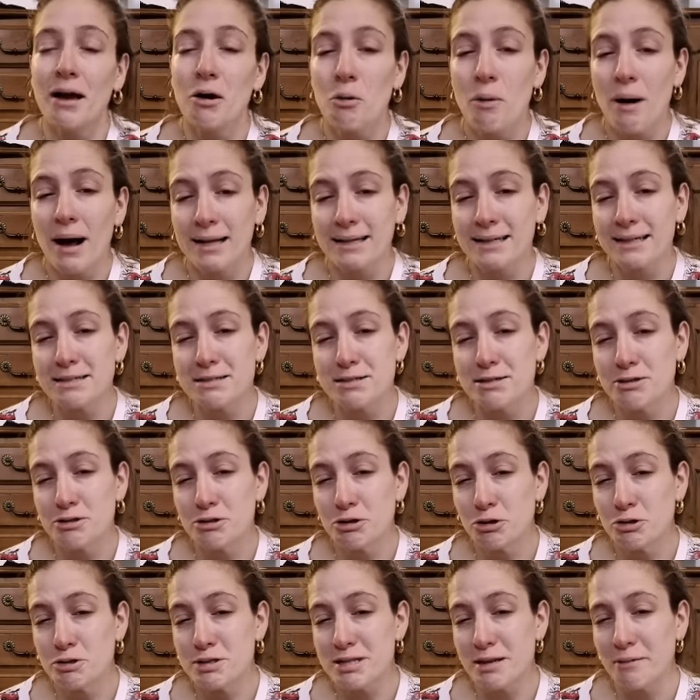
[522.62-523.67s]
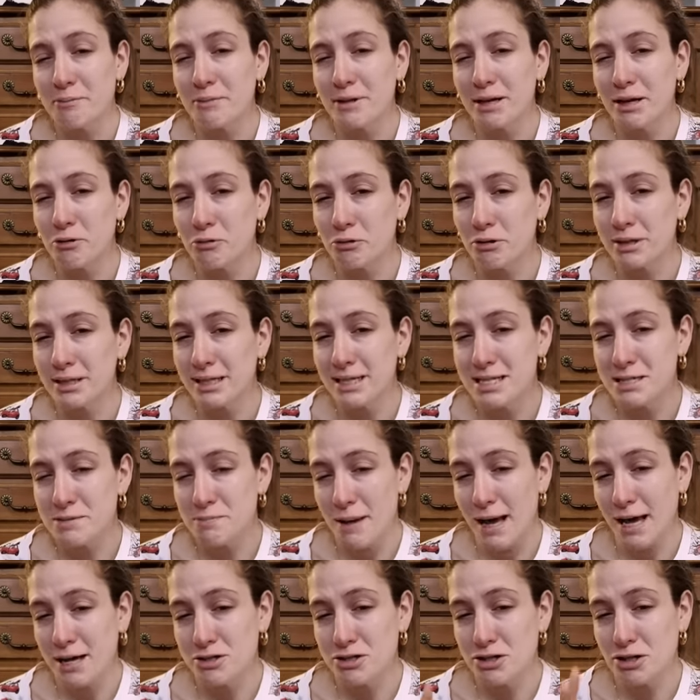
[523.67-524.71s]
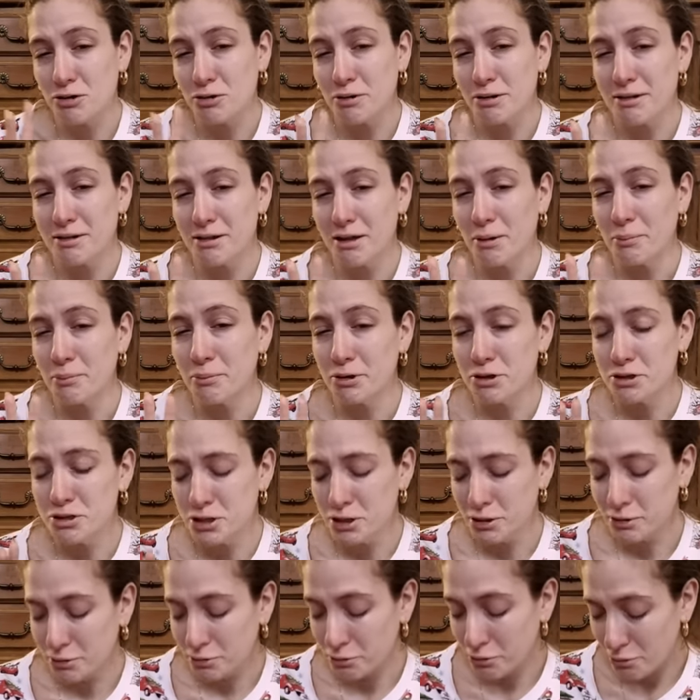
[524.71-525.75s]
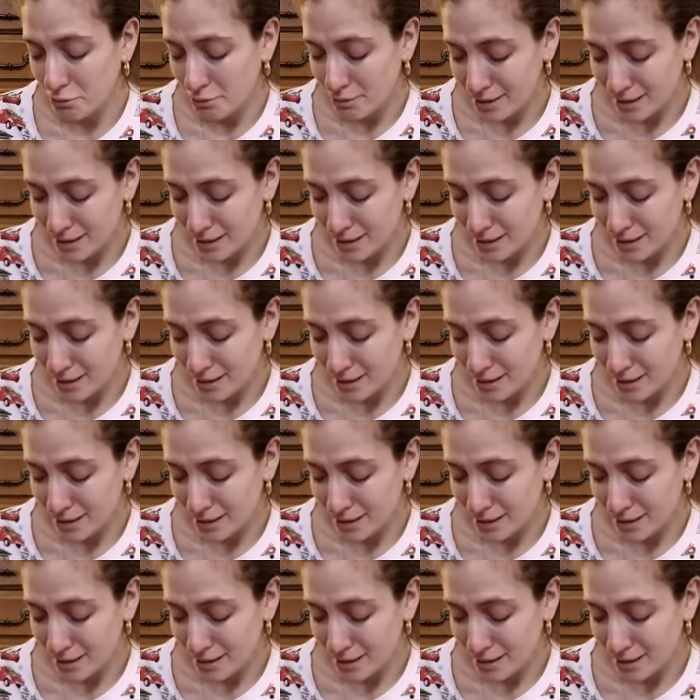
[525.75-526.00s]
I wanted to do something really special with number two